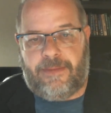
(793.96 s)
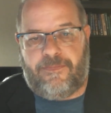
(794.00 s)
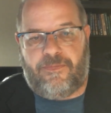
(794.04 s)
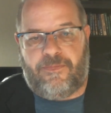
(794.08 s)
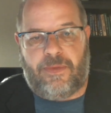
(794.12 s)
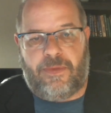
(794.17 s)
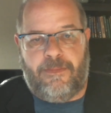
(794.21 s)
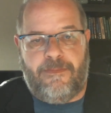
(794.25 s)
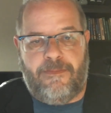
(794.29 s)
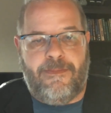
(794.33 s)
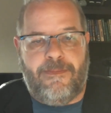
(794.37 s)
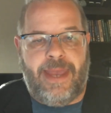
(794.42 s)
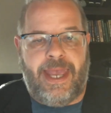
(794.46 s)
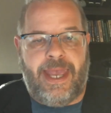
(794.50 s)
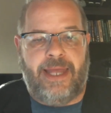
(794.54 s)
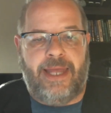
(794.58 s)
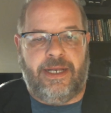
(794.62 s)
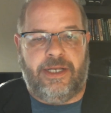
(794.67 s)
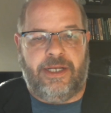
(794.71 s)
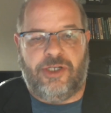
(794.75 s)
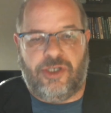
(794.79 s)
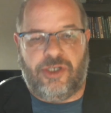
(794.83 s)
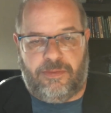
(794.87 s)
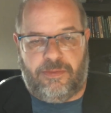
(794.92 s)

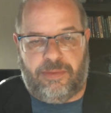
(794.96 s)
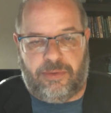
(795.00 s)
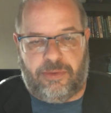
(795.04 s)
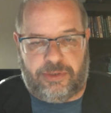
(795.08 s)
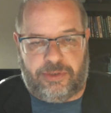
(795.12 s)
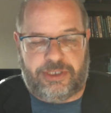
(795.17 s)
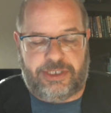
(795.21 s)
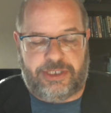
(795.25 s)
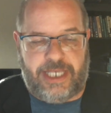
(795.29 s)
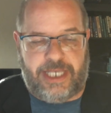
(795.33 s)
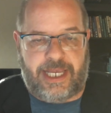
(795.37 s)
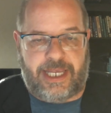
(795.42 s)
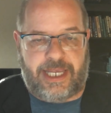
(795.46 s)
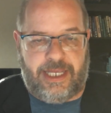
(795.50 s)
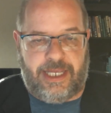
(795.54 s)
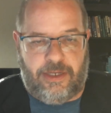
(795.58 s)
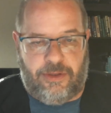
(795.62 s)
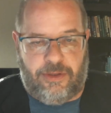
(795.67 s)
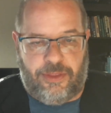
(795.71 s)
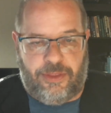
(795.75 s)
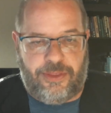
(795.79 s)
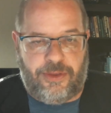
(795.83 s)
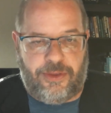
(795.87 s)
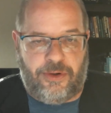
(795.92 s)
manageable second
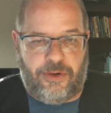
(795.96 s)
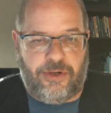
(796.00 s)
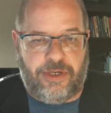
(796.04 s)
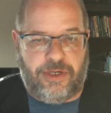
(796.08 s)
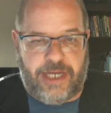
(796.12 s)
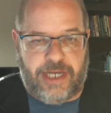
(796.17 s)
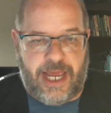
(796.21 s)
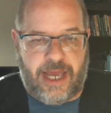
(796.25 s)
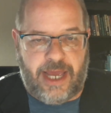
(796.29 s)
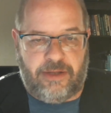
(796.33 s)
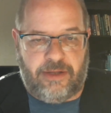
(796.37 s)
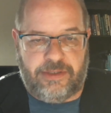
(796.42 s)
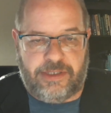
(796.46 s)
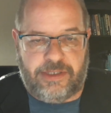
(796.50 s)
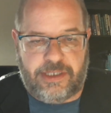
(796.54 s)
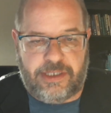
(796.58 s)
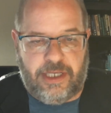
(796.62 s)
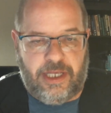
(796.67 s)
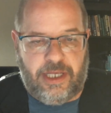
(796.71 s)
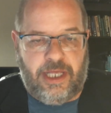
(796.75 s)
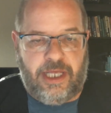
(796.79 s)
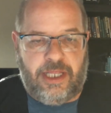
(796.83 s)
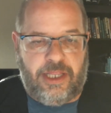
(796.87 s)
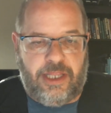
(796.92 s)
and third downs,
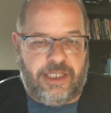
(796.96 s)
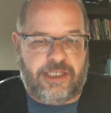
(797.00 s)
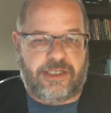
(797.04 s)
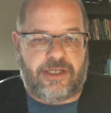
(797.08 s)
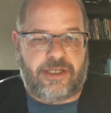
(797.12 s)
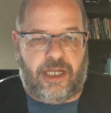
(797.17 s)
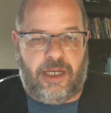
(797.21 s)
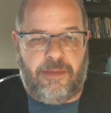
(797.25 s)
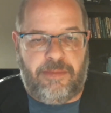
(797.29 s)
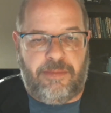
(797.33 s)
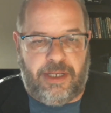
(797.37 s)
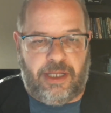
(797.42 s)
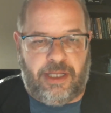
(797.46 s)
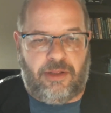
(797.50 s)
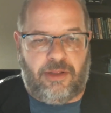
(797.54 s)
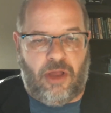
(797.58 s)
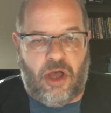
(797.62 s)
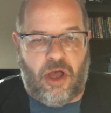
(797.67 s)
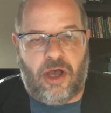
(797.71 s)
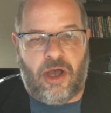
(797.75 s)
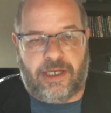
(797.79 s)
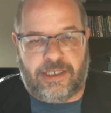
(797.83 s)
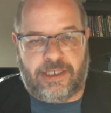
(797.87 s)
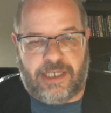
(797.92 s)
this is going to be a
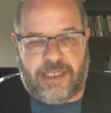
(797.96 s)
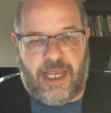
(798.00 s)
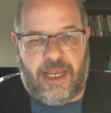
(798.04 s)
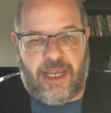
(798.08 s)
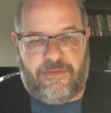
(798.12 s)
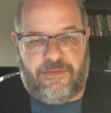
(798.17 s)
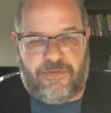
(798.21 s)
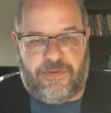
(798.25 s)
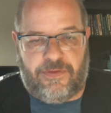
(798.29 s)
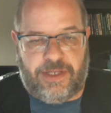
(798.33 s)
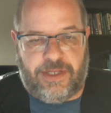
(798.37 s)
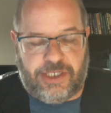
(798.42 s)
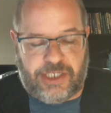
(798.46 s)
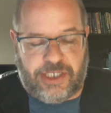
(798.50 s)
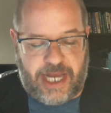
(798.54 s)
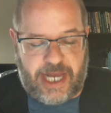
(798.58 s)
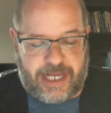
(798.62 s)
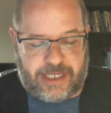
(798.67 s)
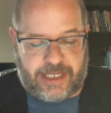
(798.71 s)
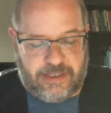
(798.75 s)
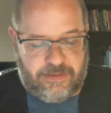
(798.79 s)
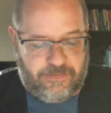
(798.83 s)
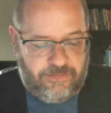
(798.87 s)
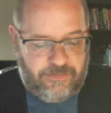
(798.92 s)
long day for the
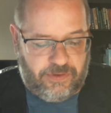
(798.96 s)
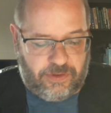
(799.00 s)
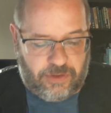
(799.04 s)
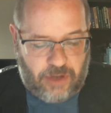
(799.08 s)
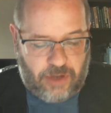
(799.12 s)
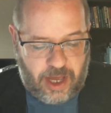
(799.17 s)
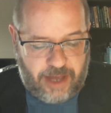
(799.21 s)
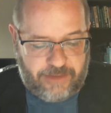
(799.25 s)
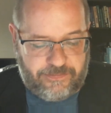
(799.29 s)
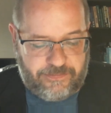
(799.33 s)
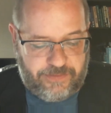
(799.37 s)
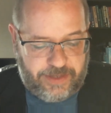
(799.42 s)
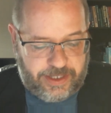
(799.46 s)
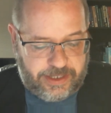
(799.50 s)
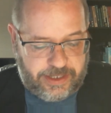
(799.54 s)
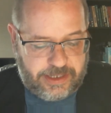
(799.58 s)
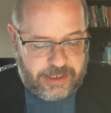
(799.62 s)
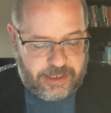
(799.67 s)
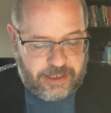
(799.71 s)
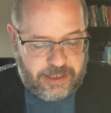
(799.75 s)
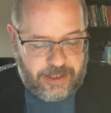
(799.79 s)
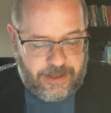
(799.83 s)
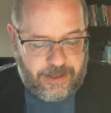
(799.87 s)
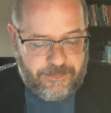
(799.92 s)
Jacksonville
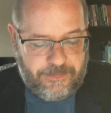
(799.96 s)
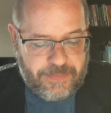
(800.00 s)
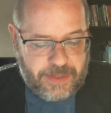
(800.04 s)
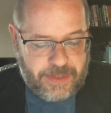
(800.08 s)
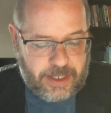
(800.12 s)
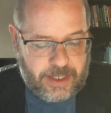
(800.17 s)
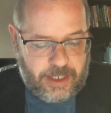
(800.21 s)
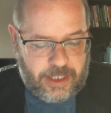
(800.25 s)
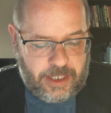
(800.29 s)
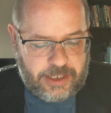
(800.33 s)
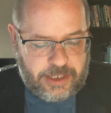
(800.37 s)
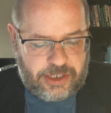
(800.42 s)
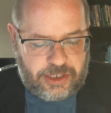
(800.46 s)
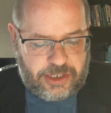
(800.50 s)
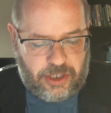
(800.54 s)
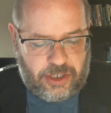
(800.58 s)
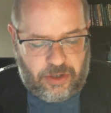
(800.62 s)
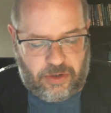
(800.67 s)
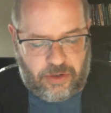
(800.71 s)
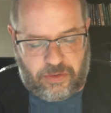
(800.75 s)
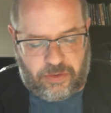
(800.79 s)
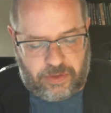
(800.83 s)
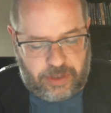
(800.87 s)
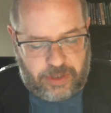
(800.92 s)
offense.
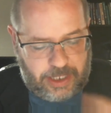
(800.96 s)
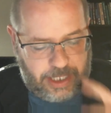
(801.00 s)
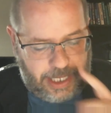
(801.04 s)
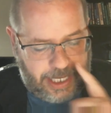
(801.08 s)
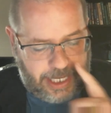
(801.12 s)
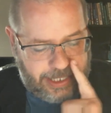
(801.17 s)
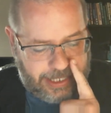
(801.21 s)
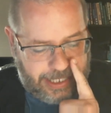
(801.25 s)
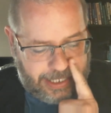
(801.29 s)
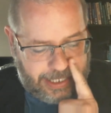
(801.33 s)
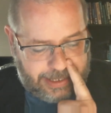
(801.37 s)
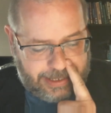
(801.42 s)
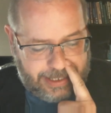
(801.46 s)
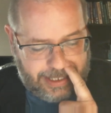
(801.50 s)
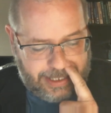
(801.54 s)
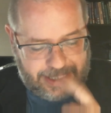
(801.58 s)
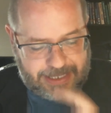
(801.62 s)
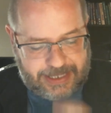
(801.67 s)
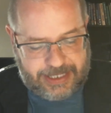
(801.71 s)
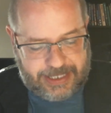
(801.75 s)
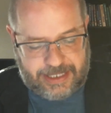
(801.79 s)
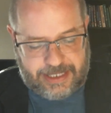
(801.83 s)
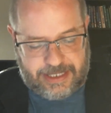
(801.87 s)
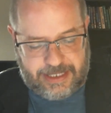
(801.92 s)
So I
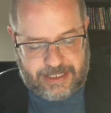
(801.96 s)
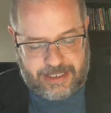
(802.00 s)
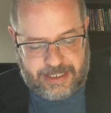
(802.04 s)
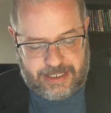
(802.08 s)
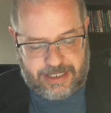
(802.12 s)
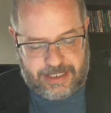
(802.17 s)
think that